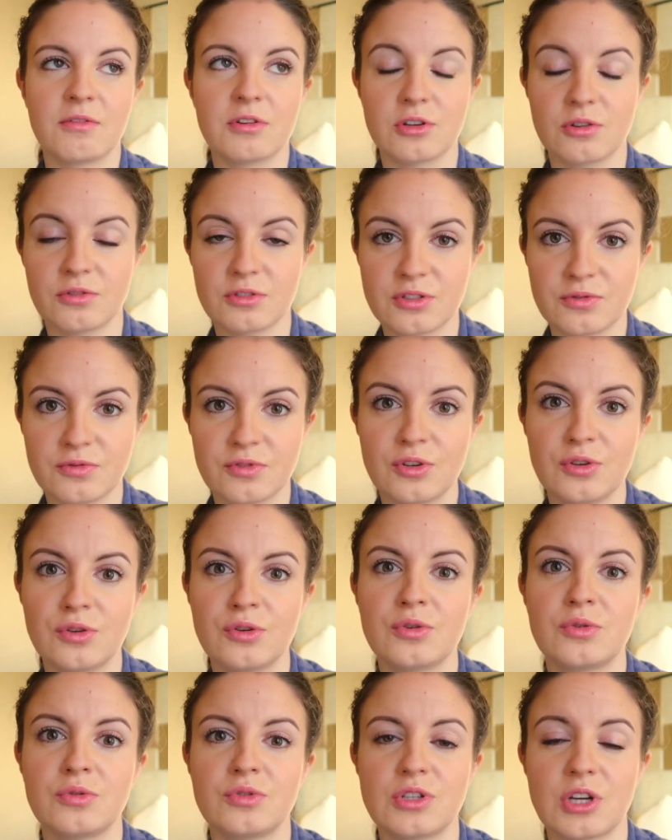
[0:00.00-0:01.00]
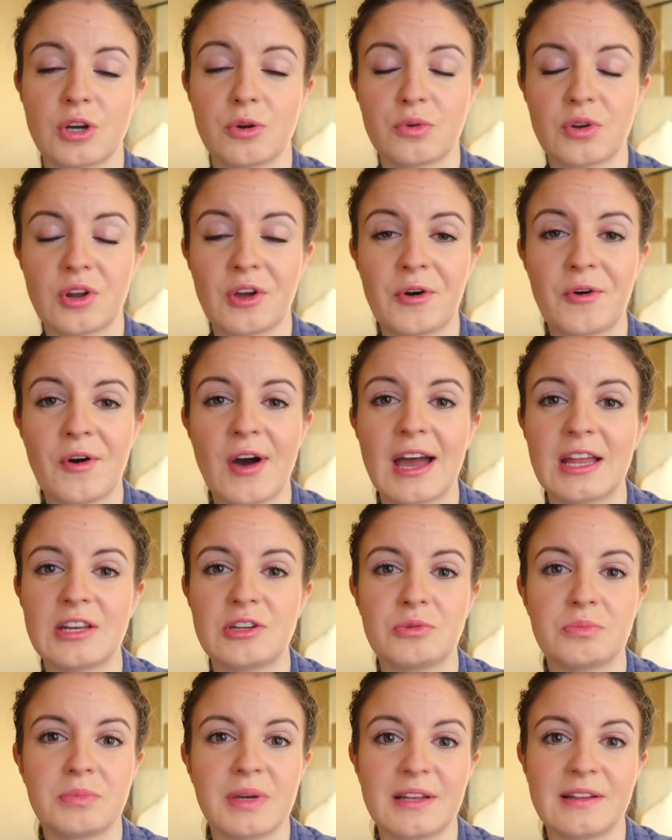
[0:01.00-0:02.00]
For those of you who don't know, I
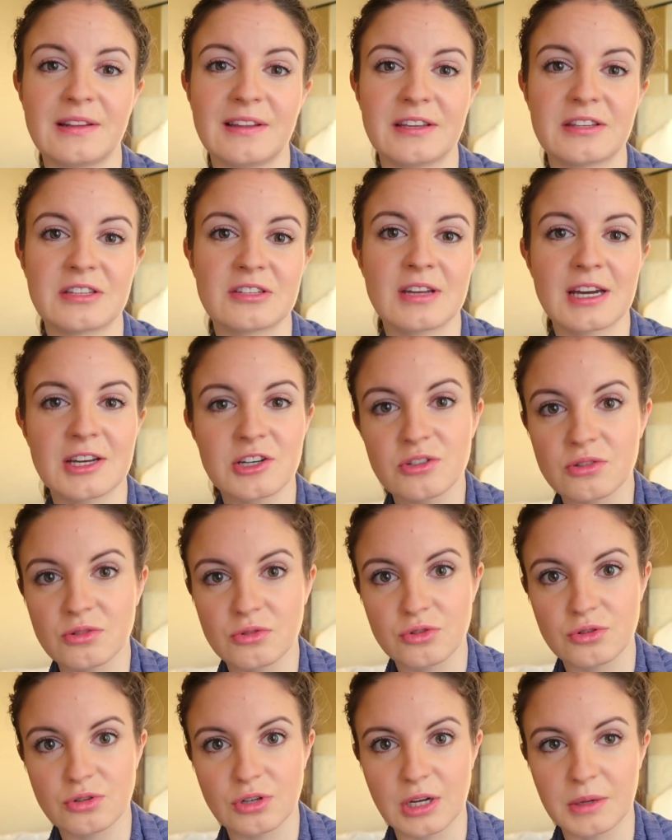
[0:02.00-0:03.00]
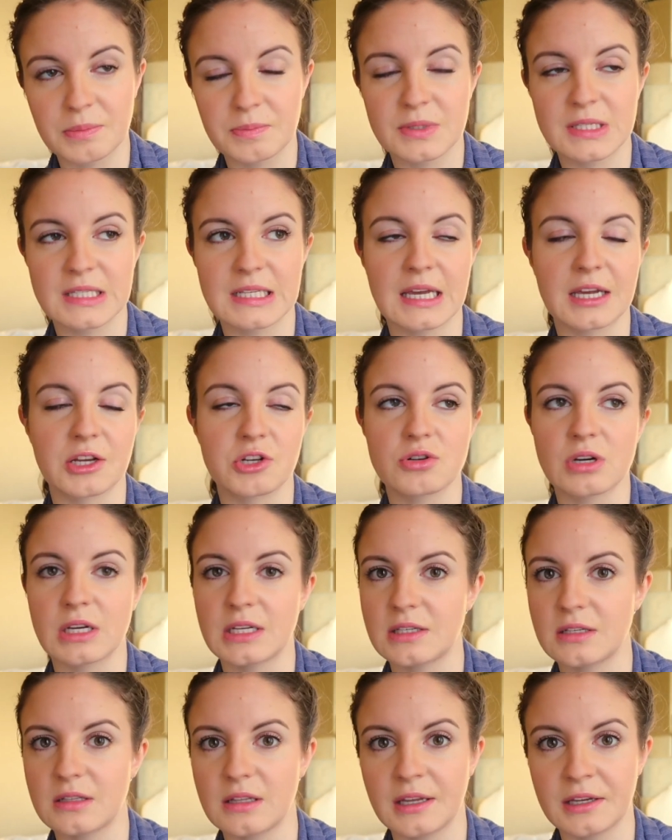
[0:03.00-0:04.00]
do mainly international trips, like
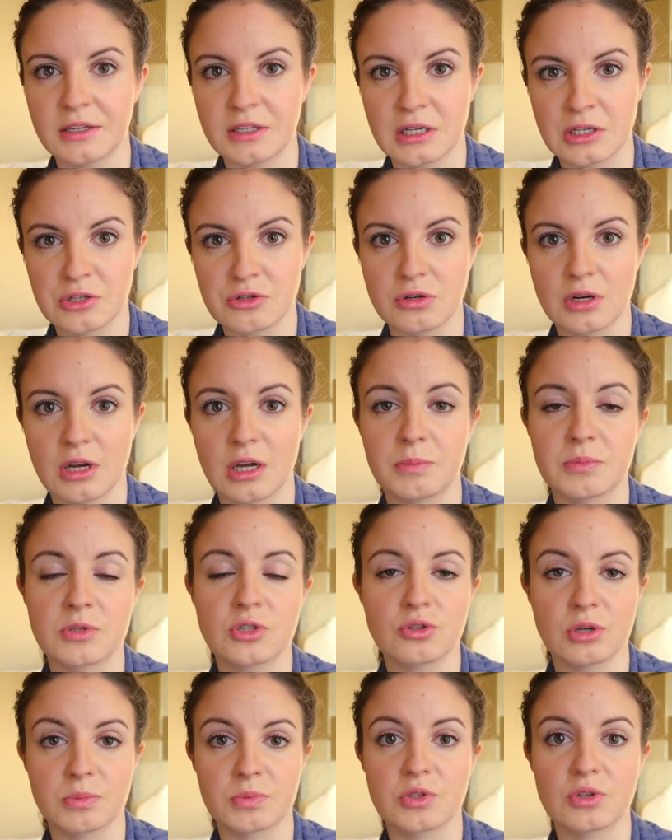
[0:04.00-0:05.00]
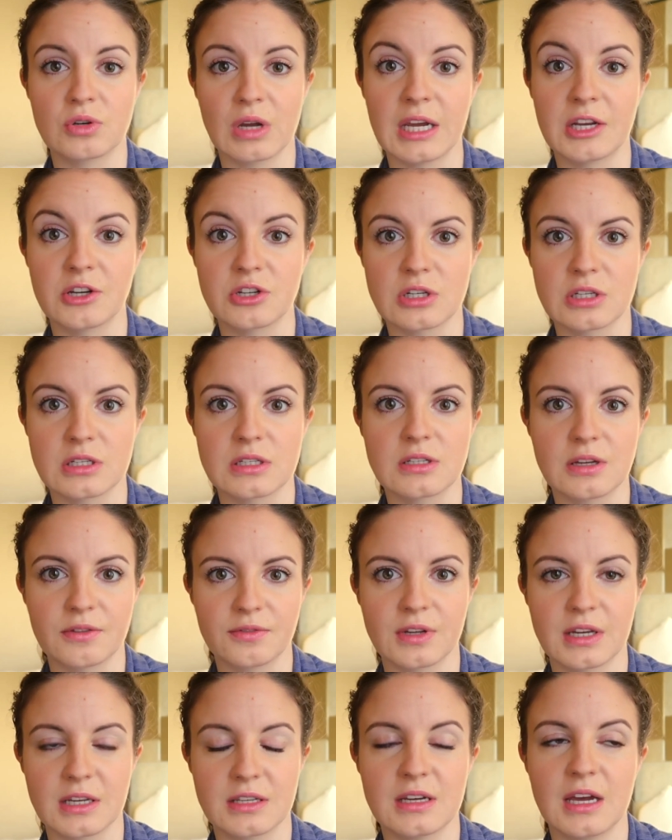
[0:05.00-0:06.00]
transatlantic trips, trips to Asia,
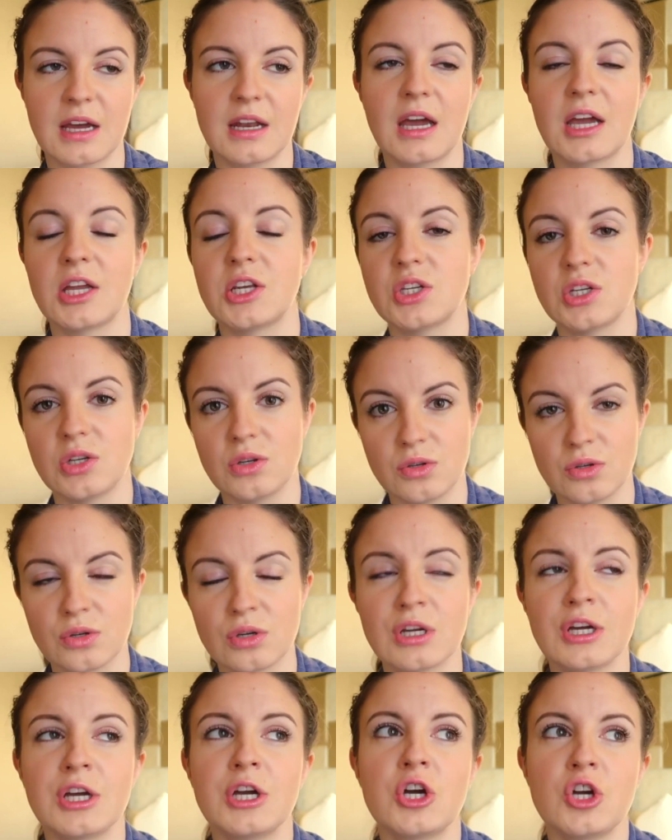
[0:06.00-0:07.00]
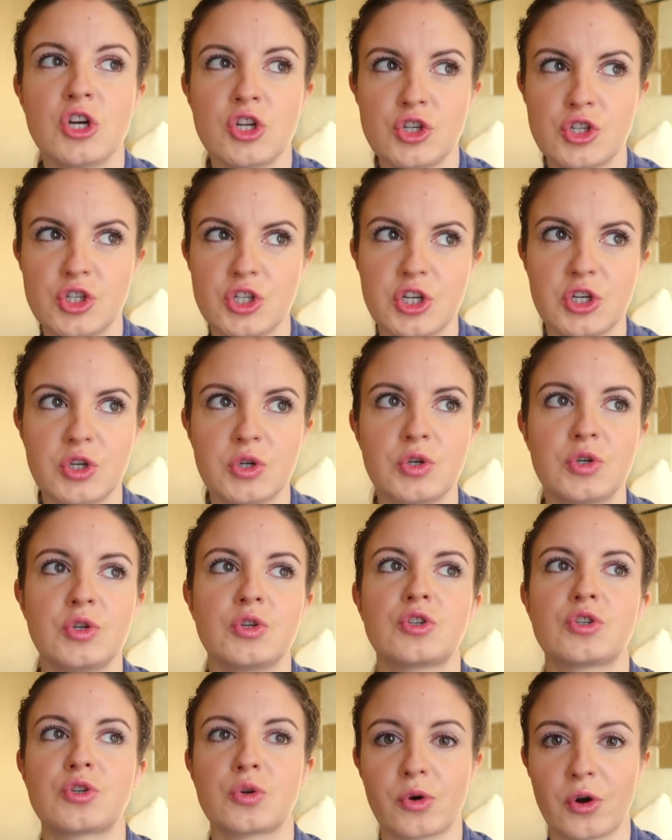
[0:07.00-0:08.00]
stuff like that. I do
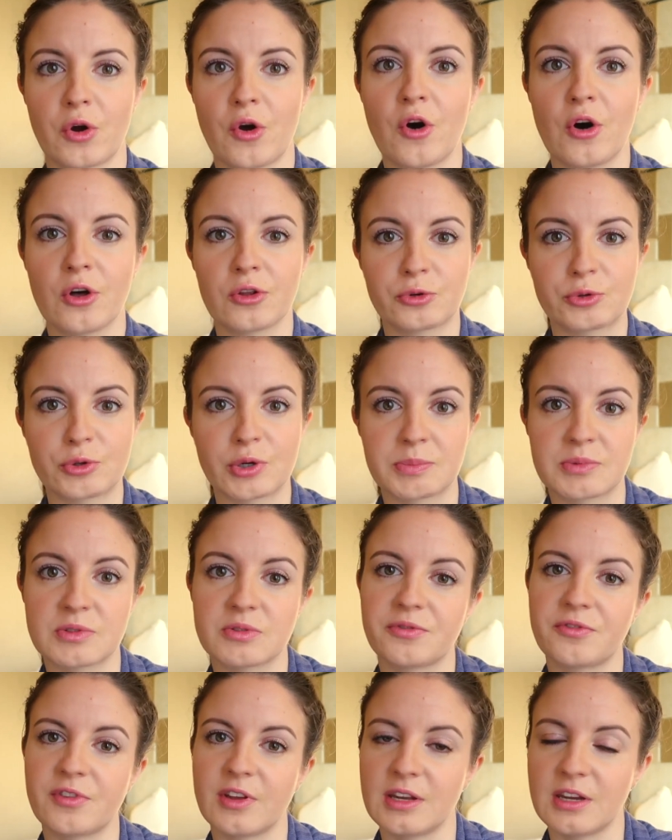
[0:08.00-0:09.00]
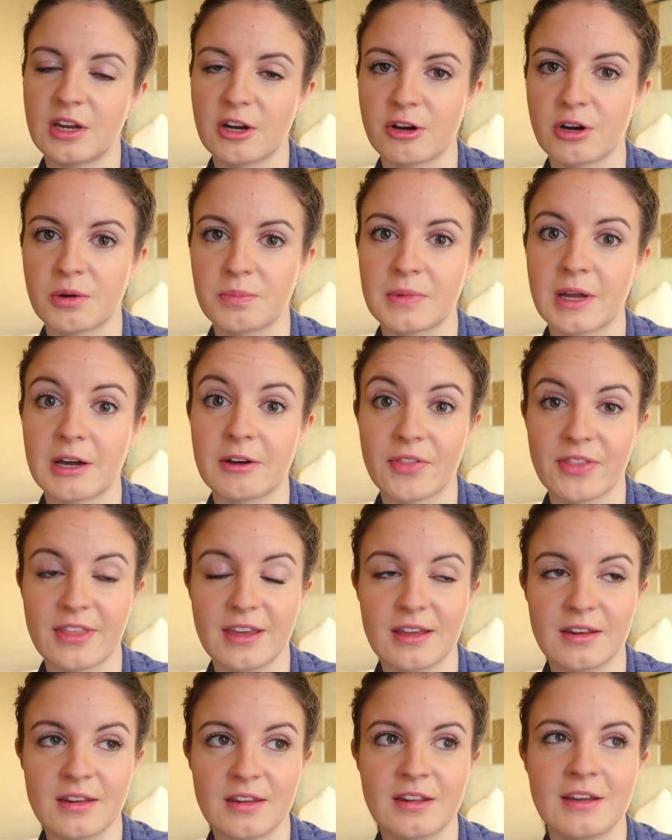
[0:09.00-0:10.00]
short haul trips within Europe now and
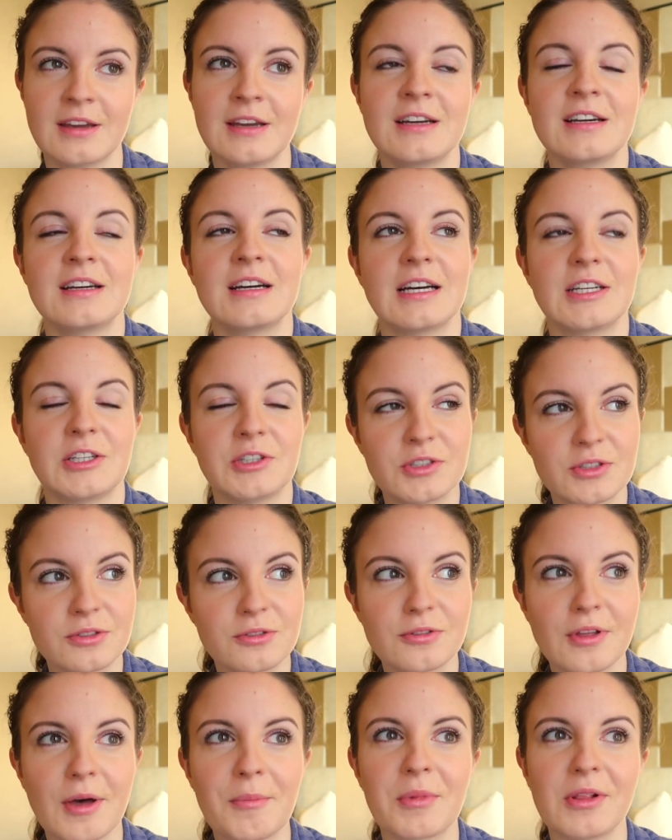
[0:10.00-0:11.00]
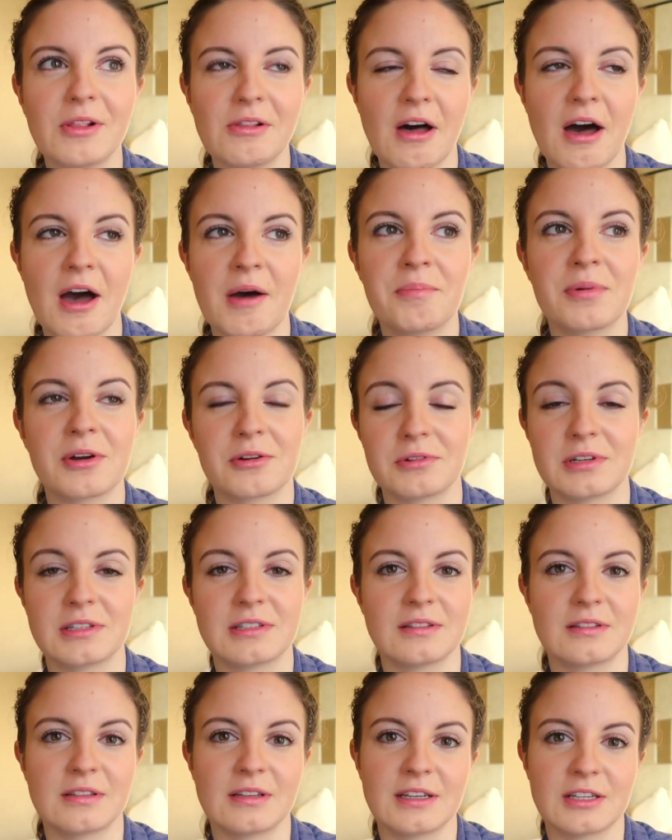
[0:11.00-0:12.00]
then. I used to do them a lot, but
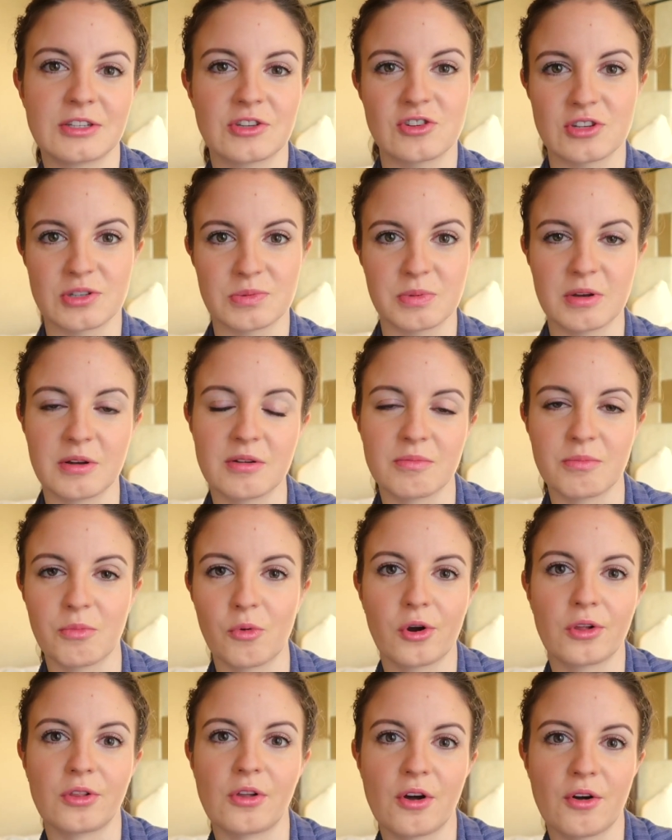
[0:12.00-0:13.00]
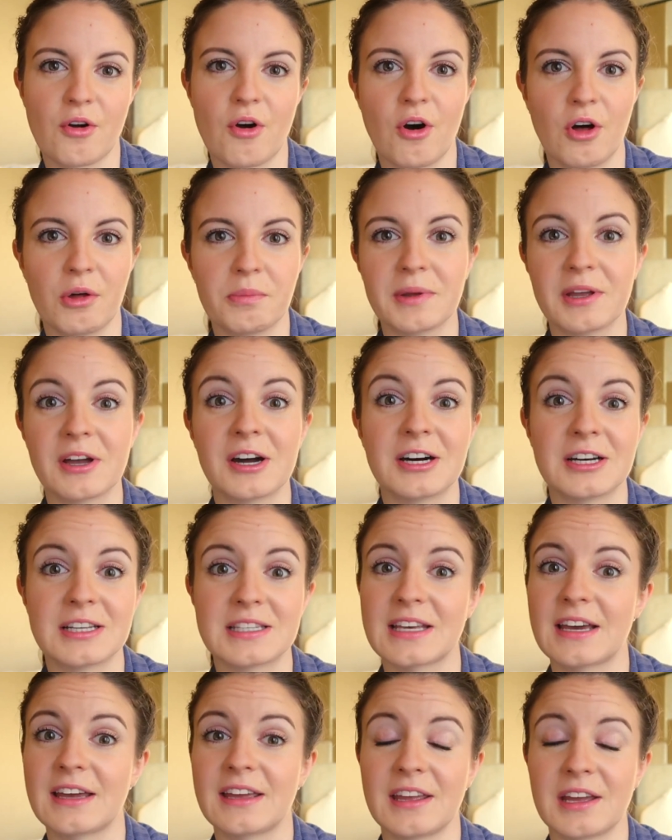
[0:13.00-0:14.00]
recently it's just been more long haul
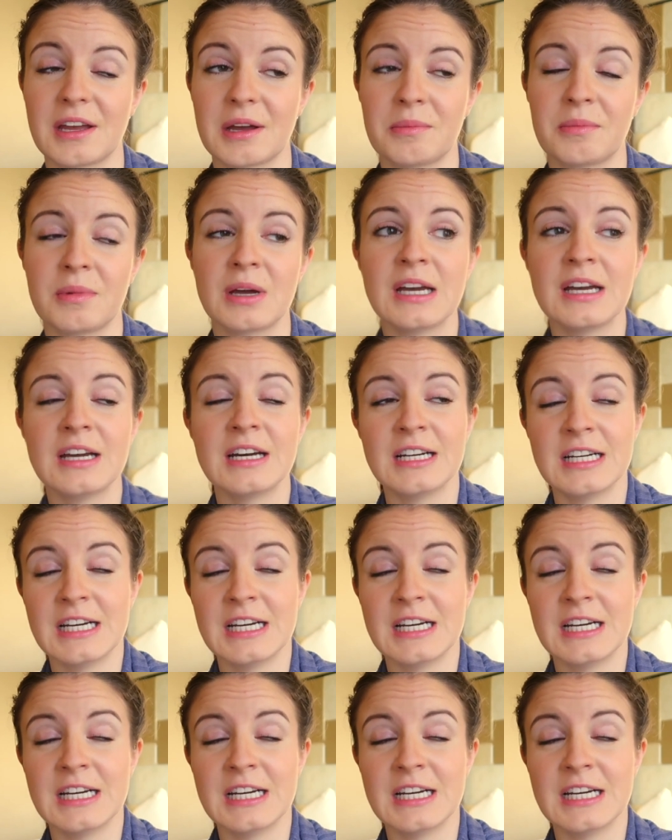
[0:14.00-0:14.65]
because I am